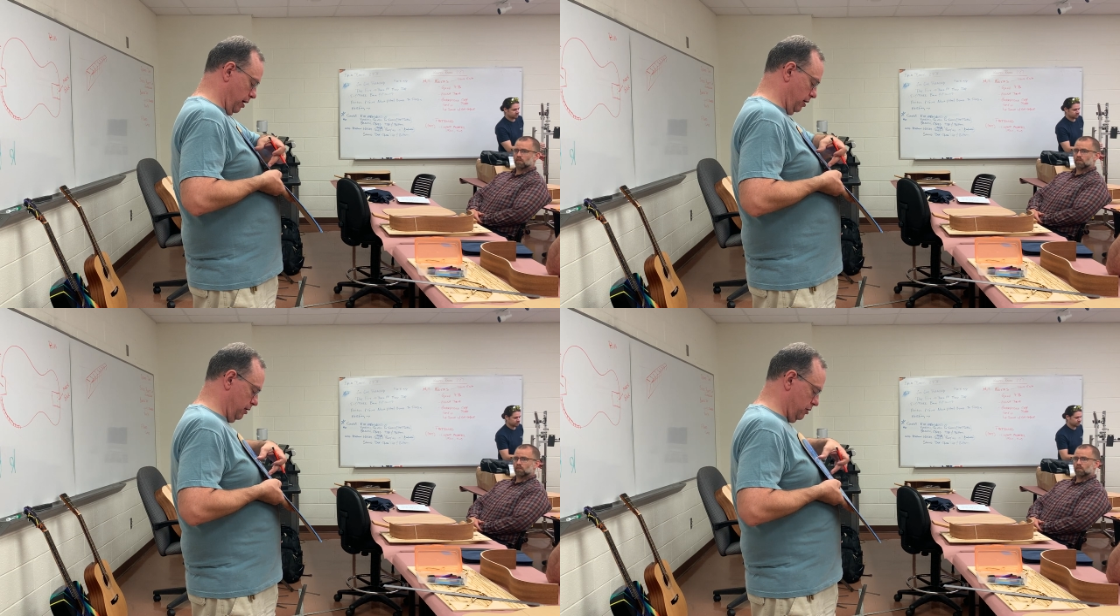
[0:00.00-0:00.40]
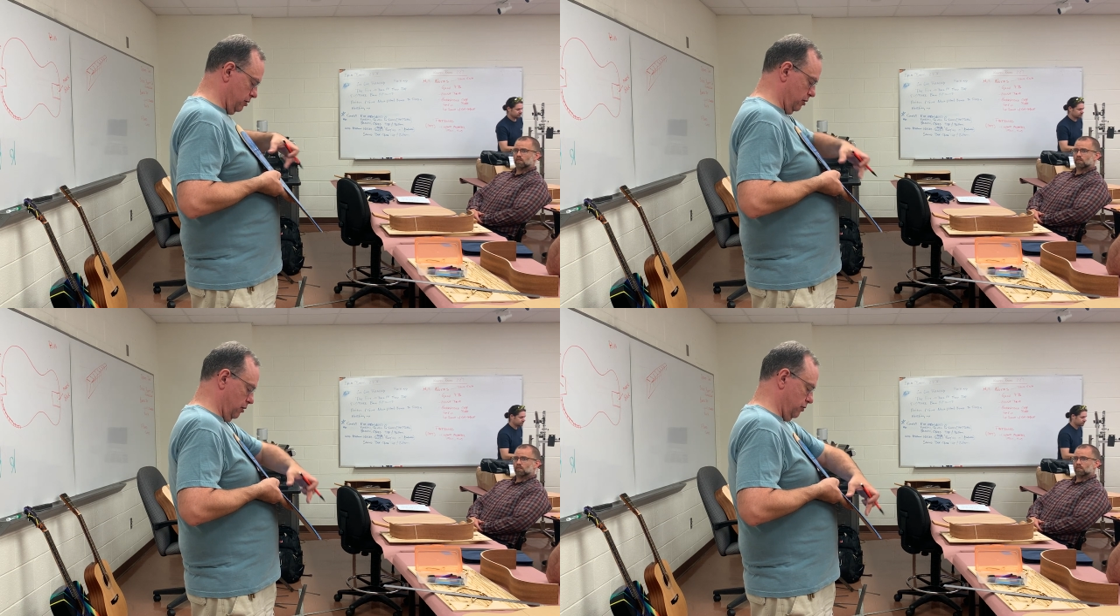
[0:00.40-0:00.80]
in addition
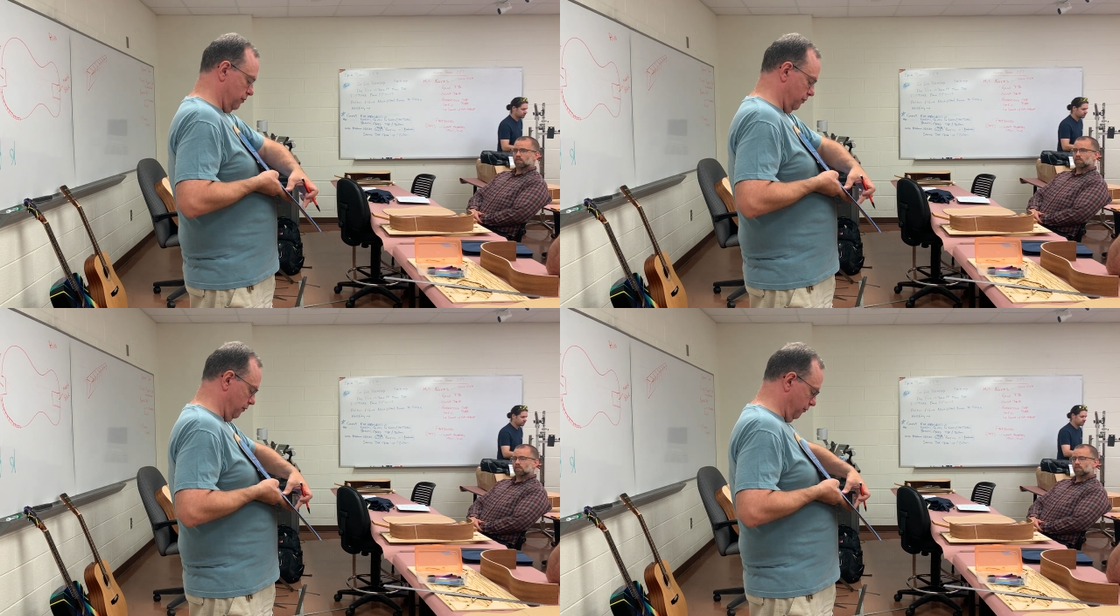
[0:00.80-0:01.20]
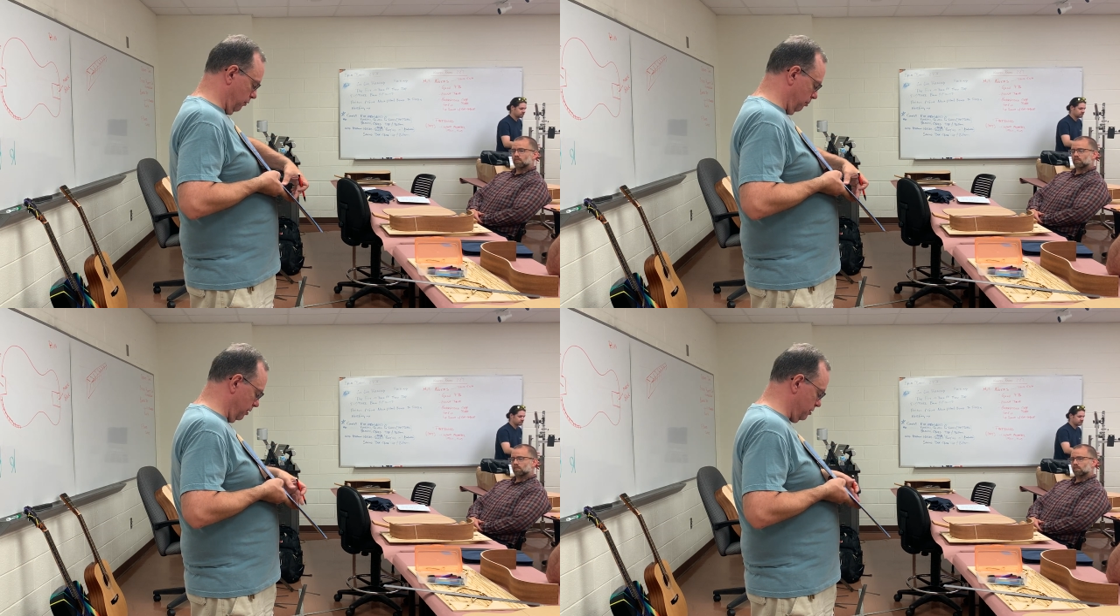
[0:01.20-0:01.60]
to those 4
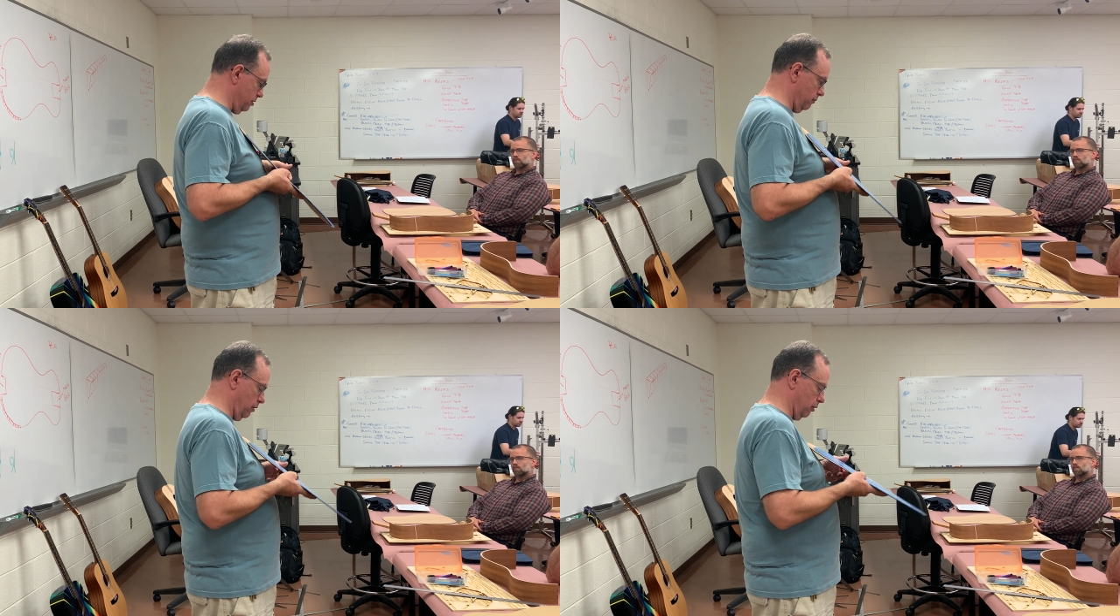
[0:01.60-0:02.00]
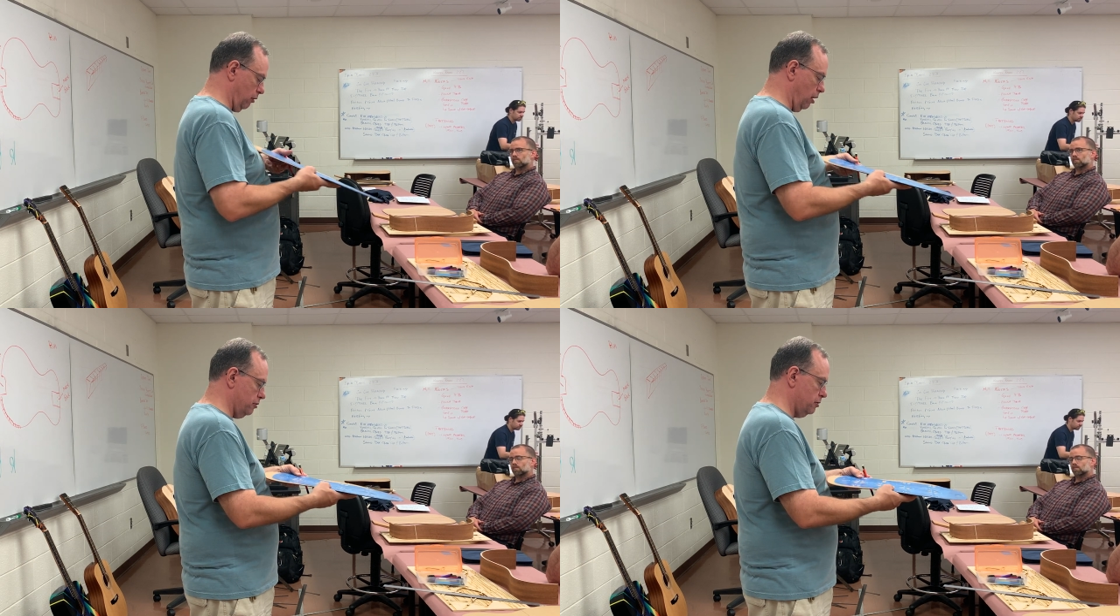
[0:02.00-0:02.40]
braces that run
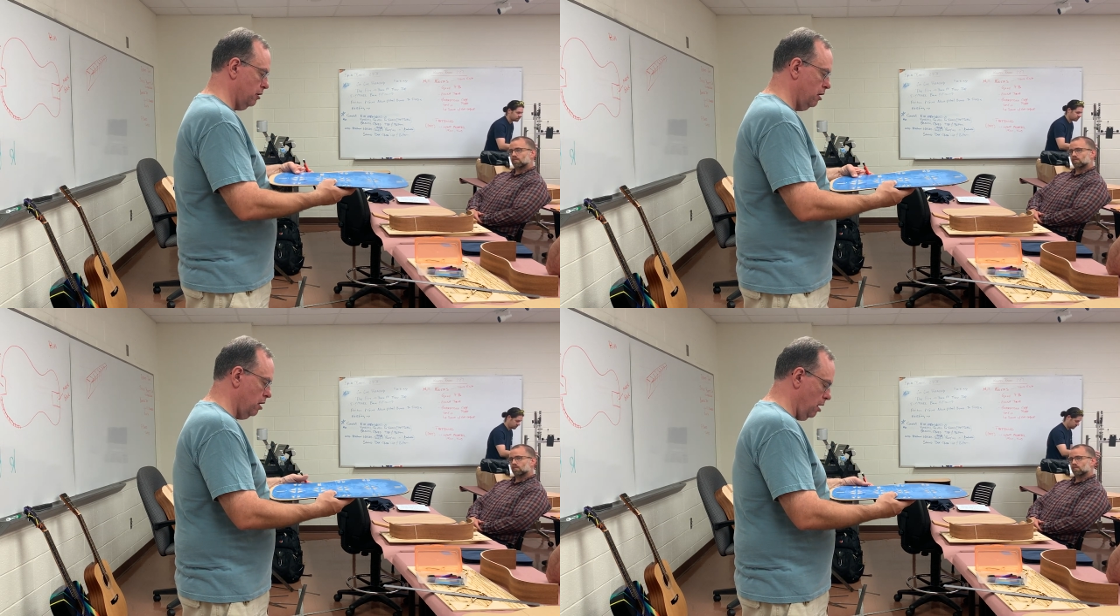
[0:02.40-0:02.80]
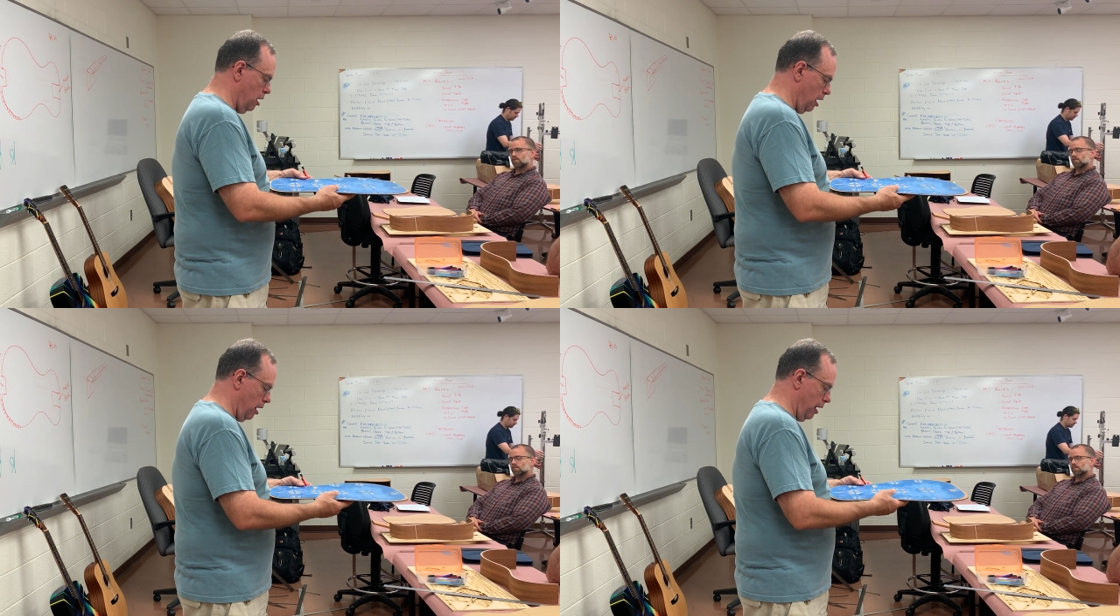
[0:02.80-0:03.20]
across.
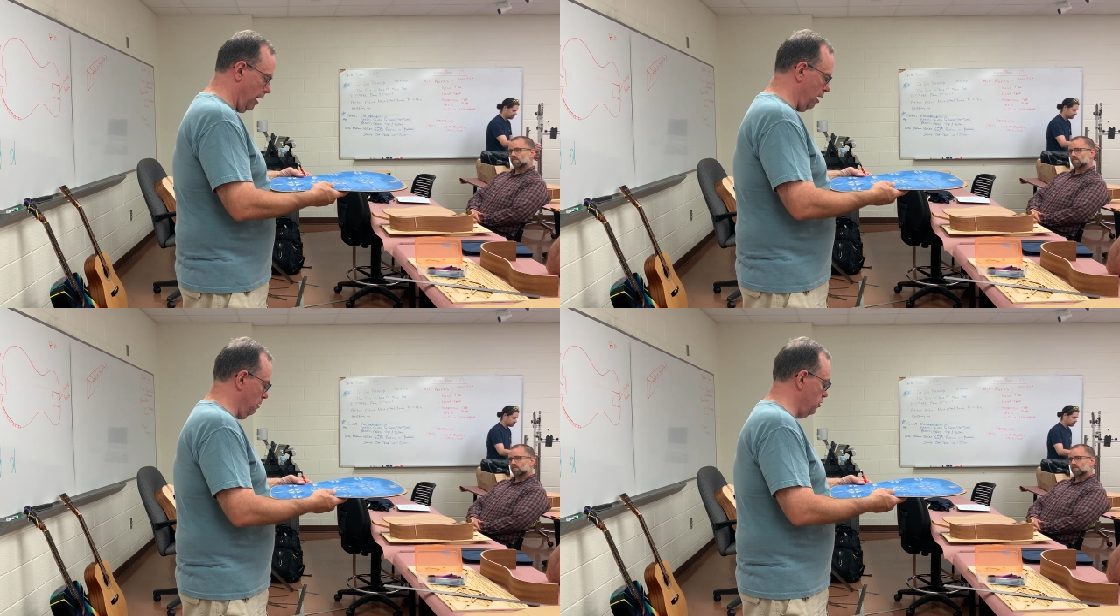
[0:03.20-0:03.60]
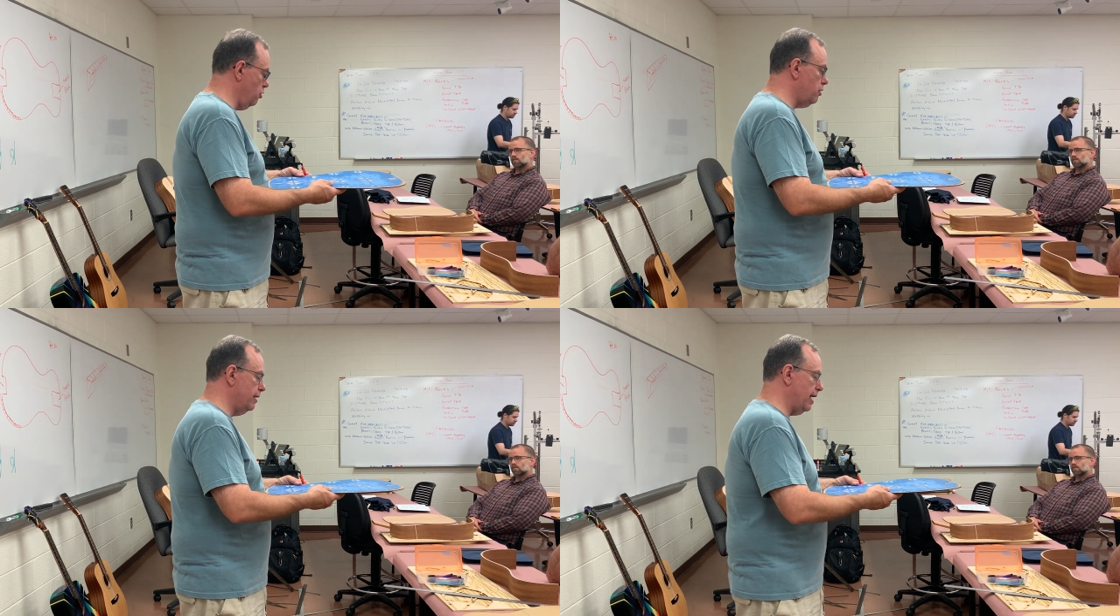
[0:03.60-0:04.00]

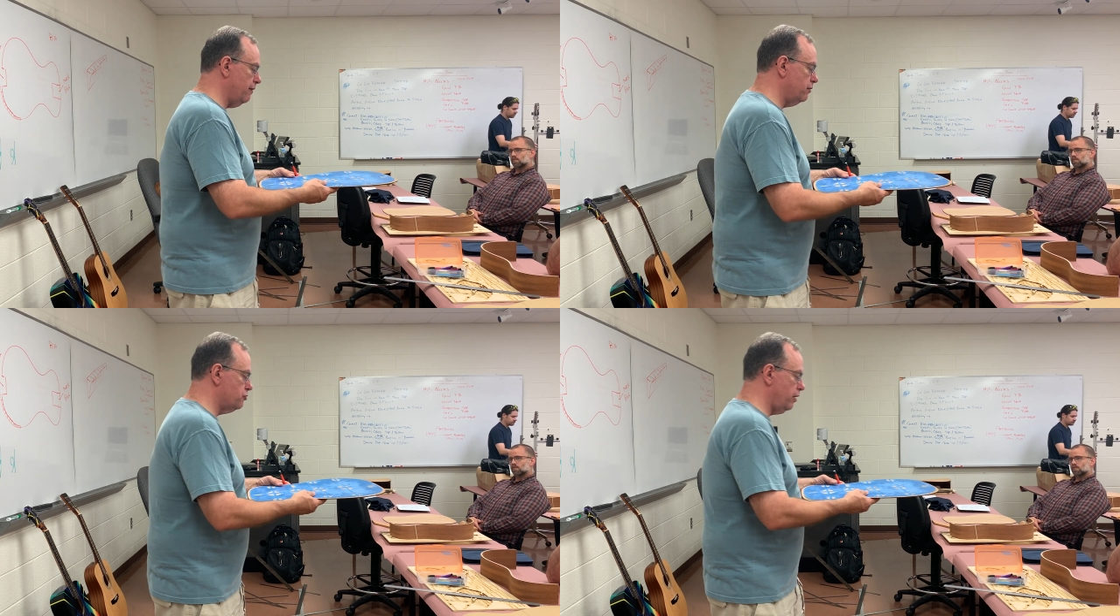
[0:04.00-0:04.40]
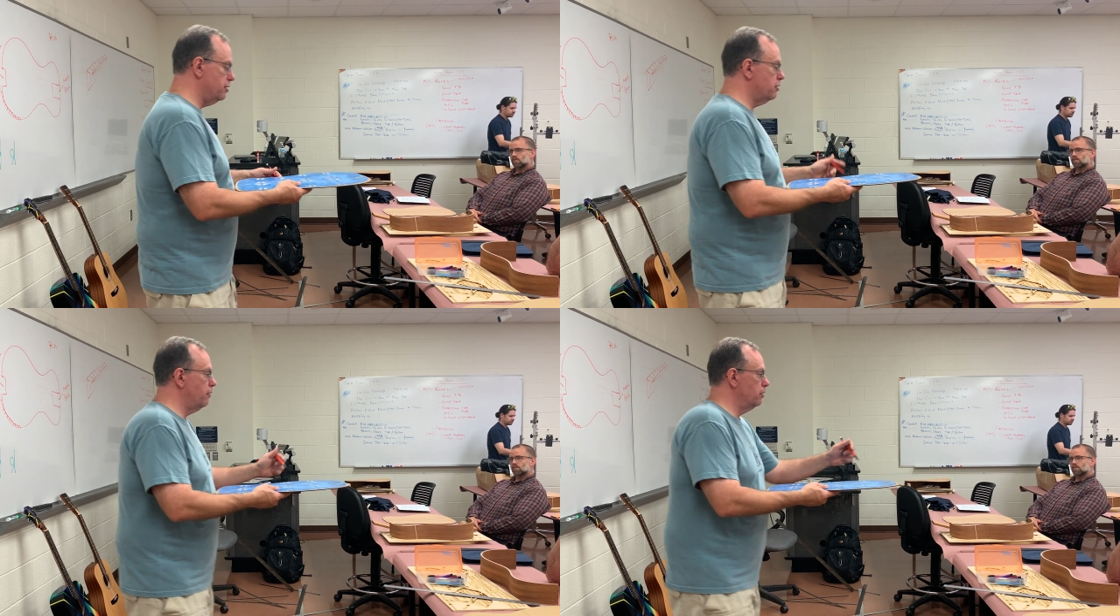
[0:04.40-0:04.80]
You can even
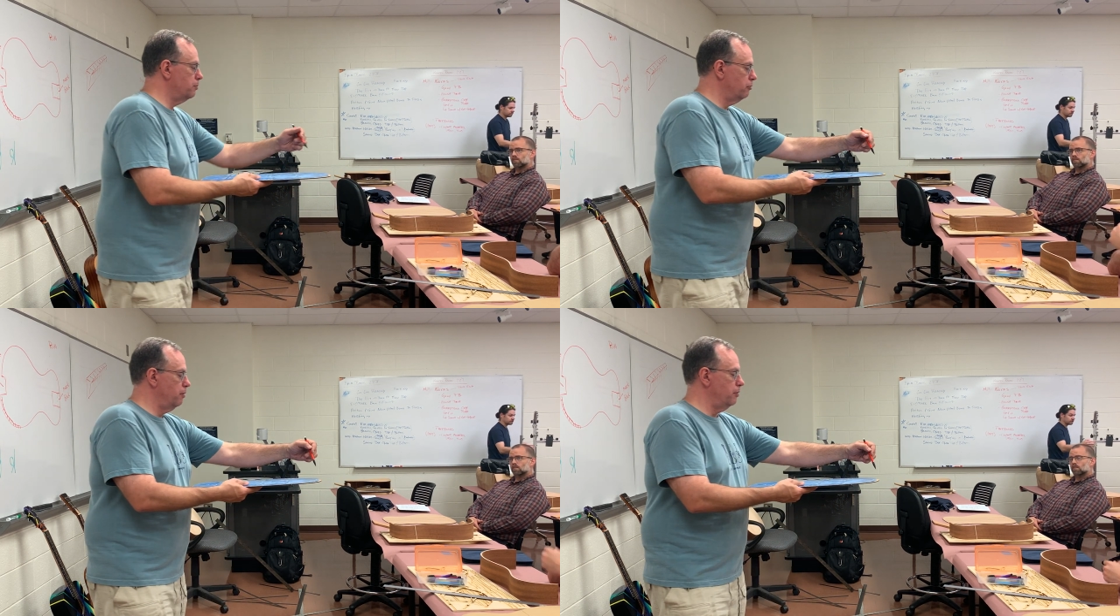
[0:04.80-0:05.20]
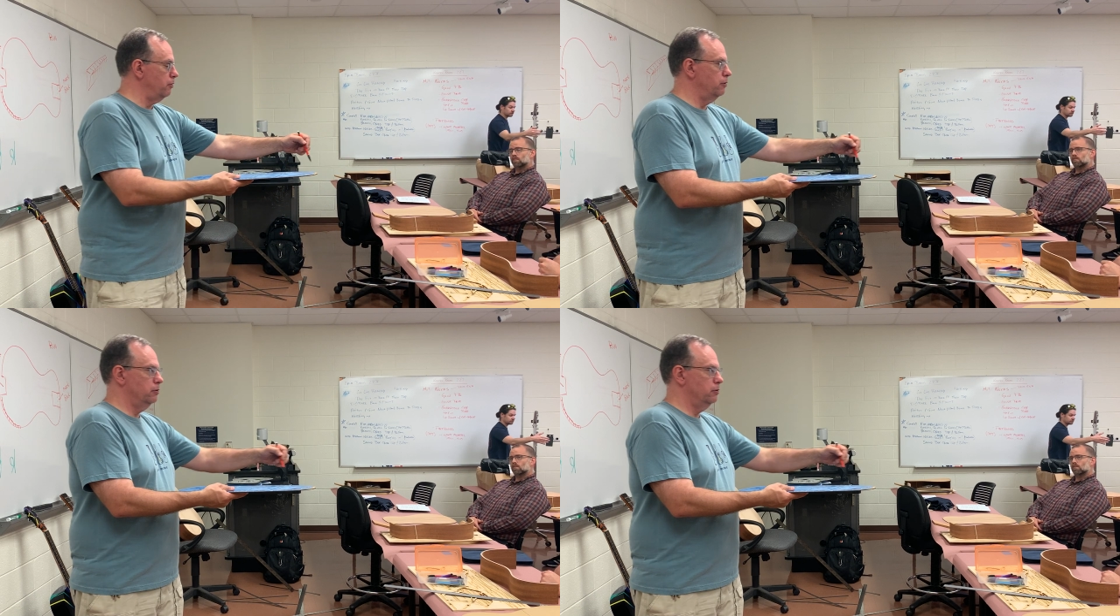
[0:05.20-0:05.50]
trace around the perimeter.